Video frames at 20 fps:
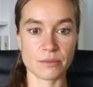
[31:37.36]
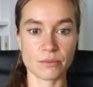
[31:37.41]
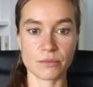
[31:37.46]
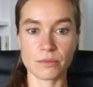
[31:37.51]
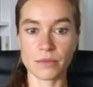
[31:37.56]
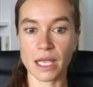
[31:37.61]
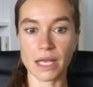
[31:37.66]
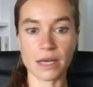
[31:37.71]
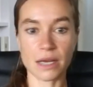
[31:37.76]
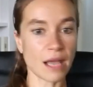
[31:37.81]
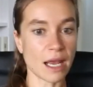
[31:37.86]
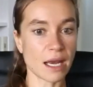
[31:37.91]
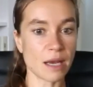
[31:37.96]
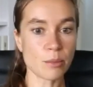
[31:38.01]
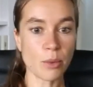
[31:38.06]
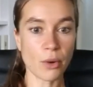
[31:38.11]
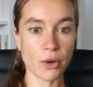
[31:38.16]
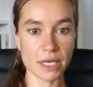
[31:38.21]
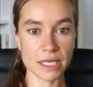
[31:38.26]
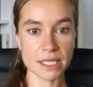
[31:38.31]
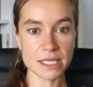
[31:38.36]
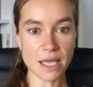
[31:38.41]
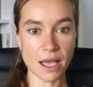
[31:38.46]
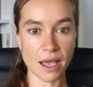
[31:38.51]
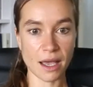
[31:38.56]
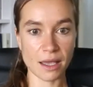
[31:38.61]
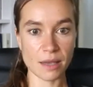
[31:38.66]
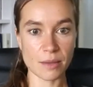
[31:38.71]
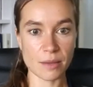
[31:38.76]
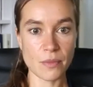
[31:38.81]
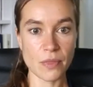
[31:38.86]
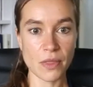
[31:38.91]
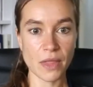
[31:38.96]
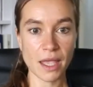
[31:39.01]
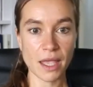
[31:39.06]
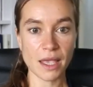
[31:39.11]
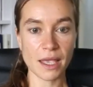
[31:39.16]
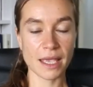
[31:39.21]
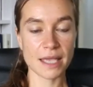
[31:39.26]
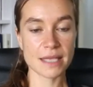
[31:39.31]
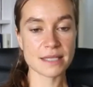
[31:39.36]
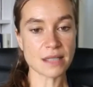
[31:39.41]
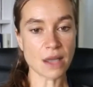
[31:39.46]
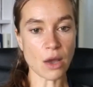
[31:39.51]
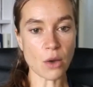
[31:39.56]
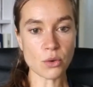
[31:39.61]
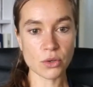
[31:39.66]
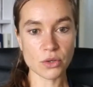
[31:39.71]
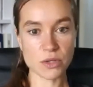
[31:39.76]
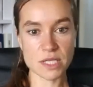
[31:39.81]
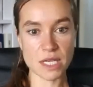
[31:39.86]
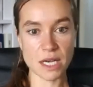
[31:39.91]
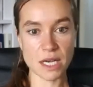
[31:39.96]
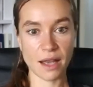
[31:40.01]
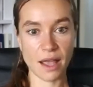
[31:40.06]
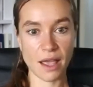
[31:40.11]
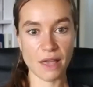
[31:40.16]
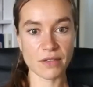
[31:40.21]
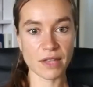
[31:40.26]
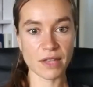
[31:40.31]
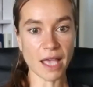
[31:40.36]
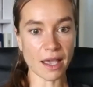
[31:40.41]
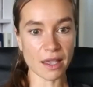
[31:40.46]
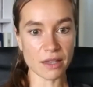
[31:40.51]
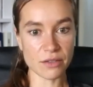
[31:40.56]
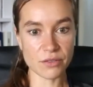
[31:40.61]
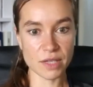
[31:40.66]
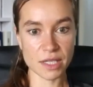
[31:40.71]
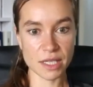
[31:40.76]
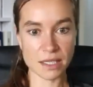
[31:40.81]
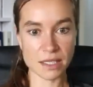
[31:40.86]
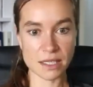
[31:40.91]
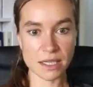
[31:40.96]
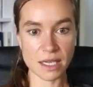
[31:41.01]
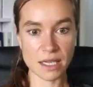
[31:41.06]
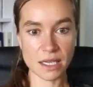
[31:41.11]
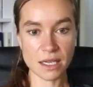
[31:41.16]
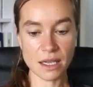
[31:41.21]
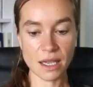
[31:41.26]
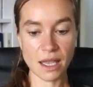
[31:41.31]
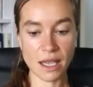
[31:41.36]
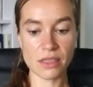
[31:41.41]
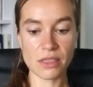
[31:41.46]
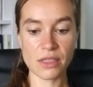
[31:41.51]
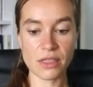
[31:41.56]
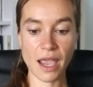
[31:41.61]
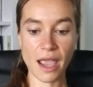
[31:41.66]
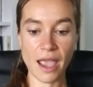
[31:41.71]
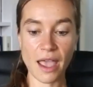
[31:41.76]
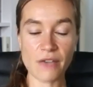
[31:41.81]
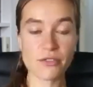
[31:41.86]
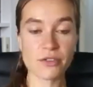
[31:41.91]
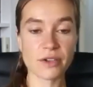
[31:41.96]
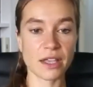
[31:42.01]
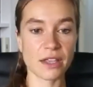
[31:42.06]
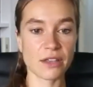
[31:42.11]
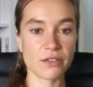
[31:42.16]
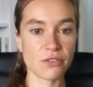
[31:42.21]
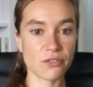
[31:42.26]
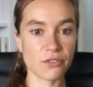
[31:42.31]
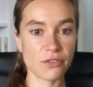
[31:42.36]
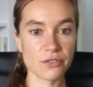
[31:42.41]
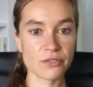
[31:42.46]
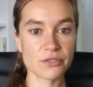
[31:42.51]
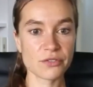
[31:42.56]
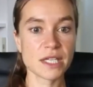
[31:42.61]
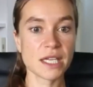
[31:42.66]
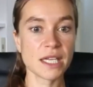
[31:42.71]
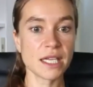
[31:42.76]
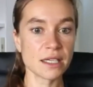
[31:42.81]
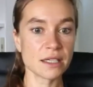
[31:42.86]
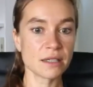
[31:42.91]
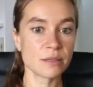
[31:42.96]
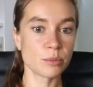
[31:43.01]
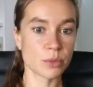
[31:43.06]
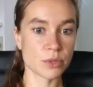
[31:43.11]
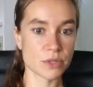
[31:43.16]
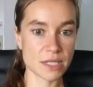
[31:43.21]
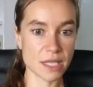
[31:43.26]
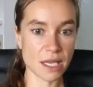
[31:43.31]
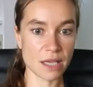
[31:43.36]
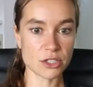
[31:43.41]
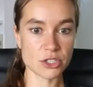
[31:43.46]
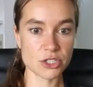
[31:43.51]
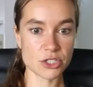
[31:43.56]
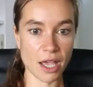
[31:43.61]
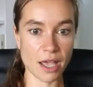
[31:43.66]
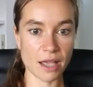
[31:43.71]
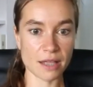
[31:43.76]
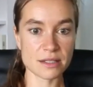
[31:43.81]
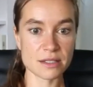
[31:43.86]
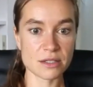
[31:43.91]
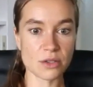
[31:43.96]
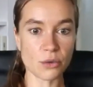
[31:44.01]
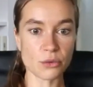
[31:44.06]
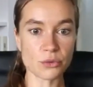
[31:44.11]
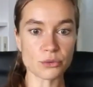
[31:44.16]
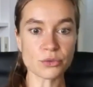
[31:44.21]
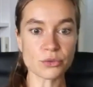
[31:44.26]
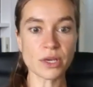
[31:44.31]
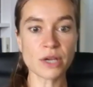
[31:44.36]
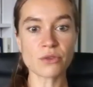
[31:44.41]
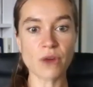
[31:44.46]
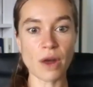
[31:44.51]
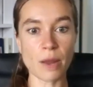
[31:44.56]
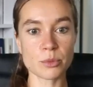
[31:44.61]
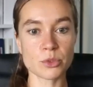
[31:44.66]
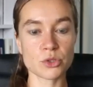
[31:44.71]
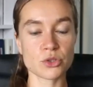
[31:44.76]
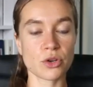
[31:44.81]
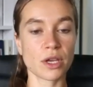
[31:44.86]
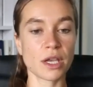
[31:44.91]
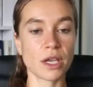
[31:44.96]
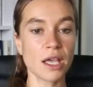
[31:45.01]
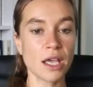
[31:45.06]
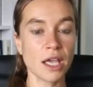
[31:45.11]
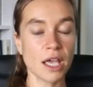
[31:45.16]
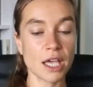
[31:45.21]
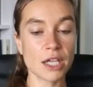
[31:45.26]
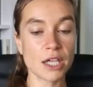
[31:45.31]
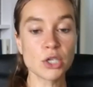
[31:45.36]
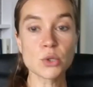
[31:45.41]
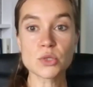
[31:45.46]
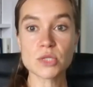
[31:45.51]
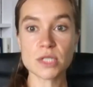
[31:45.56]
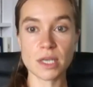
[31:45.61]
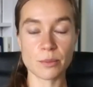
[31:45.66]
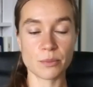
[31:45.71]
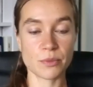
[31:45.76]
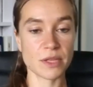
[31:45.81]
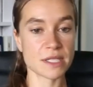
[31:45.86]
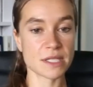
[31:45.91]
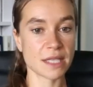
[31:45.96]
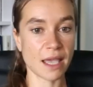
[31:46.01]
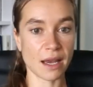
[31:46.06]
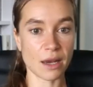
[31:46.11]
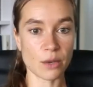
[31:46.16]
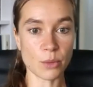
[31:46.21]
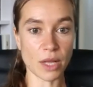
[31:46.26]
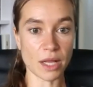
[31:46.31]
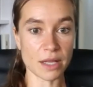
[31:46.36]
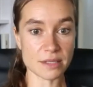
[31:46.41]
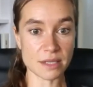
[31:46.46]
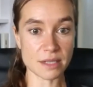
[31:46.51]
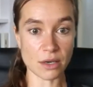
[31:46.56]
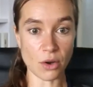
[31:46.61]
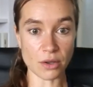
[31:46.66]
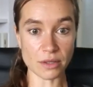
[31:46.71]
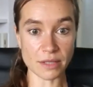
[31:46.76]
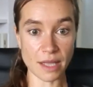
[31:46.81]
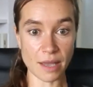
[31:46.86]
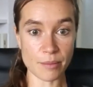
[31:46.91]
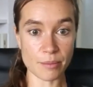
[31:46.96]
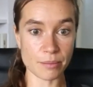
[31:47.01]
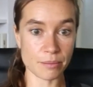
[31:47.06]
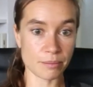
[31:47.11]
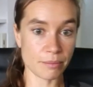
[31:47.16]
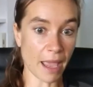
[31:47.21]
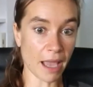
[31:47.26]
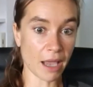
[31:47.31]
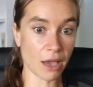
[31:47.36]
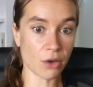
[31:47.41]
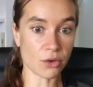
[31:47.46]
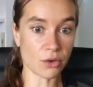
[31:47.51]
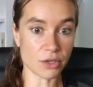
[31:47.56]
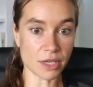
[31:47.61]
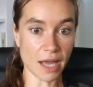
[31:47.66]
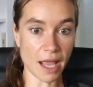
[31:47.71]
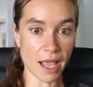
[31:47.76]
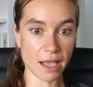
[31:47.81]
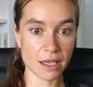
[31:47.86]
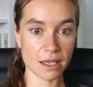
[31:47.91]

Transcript: in any point in time, is now considered having IVDD, and they have a 15% chance of re-rupturing a new slip disc anywhere else along their back or neck.